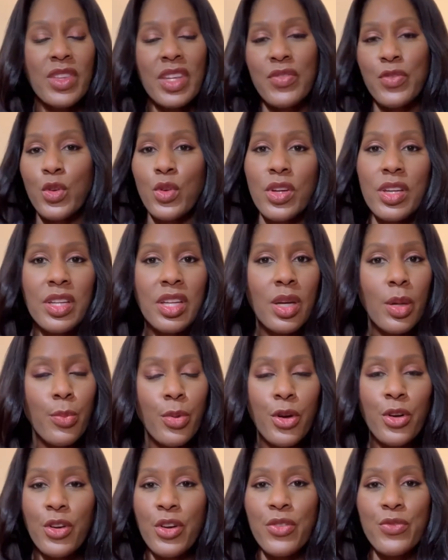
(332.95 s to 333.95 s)
If you're eating a
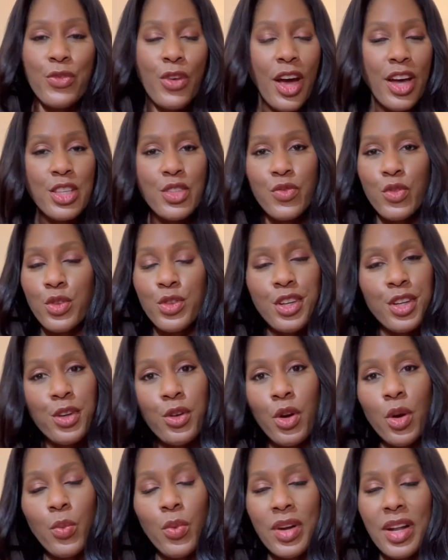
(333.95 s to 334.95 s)
burger and fries for dinner
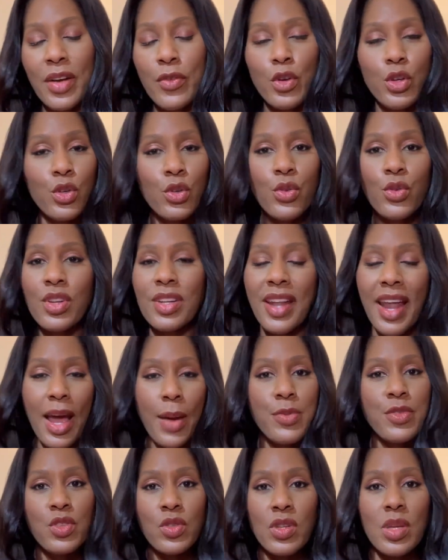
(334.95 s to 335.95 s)
or whatever, you could
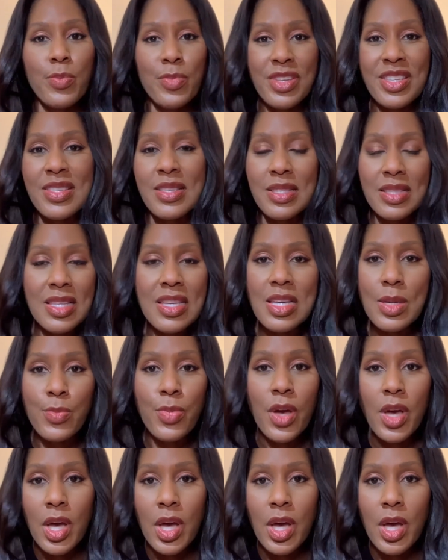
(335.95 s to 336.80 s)
absolutely be asleep